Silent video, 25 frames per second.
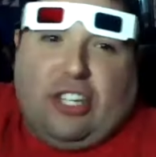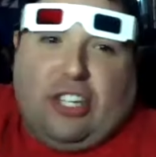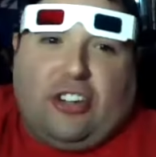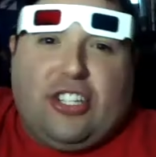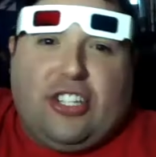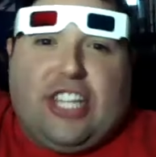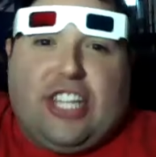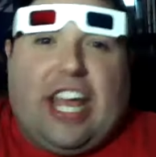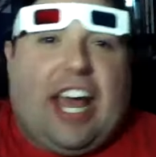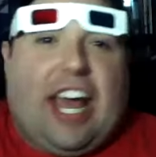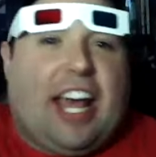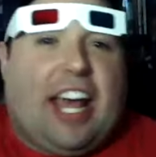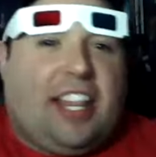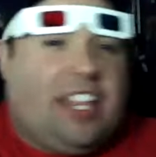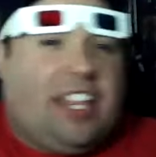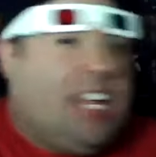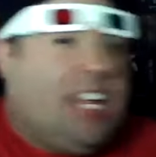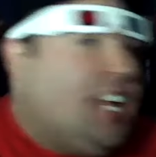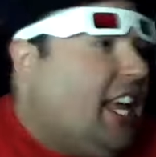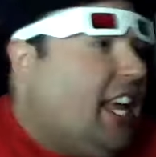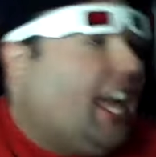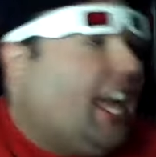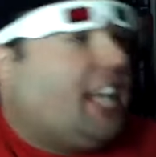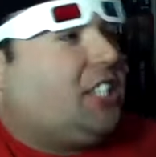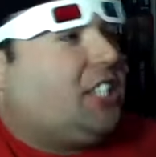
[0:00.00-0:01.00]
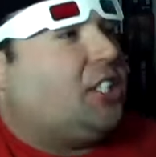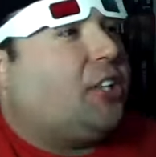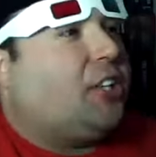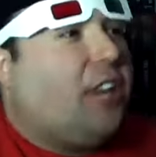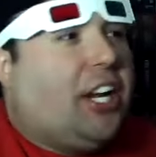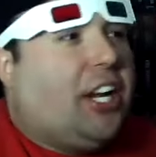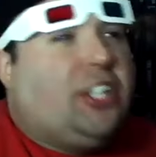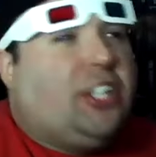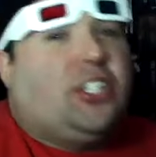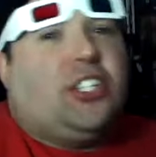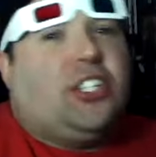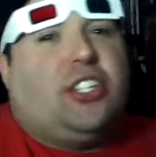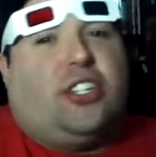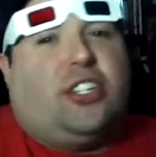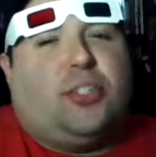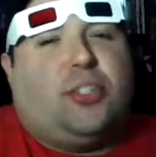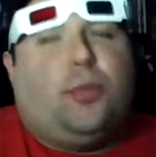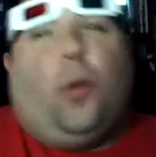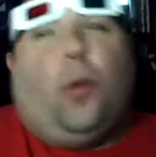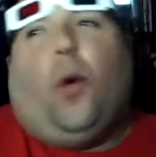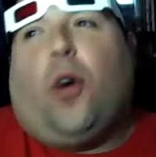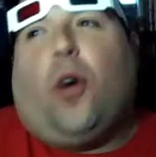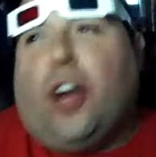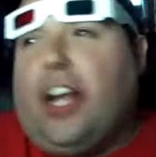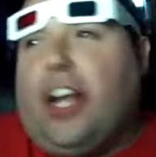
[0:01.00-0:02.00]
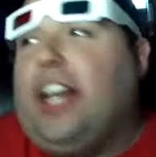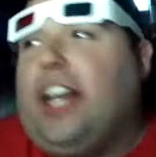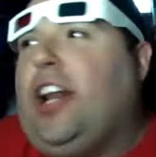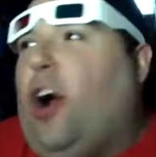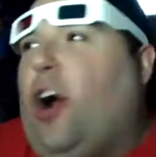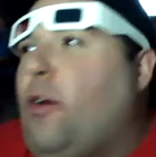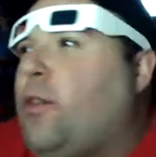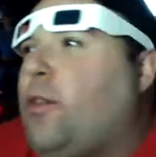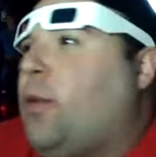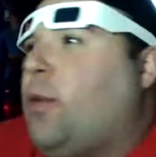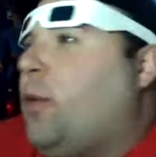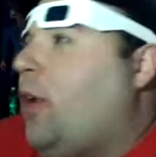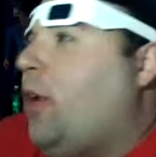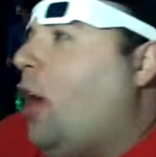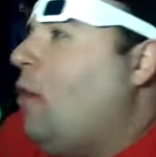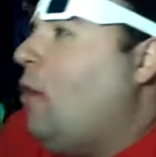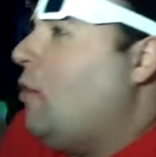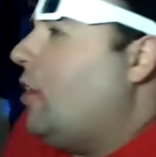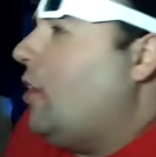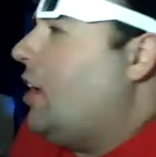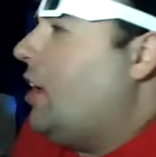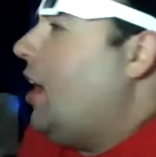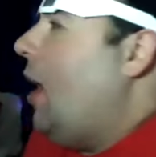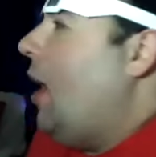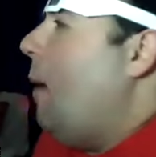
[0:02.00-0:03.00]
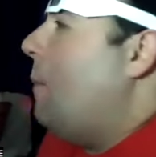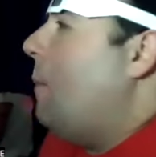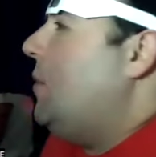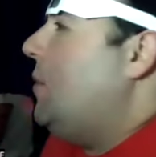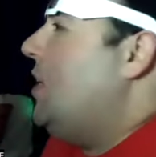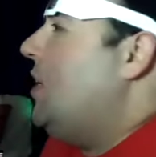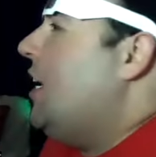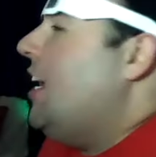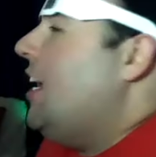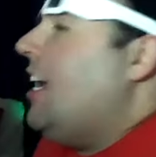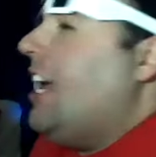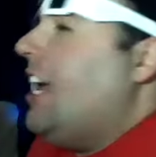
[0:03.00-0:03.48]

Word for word: their death as a creature. There's more getting over overcome,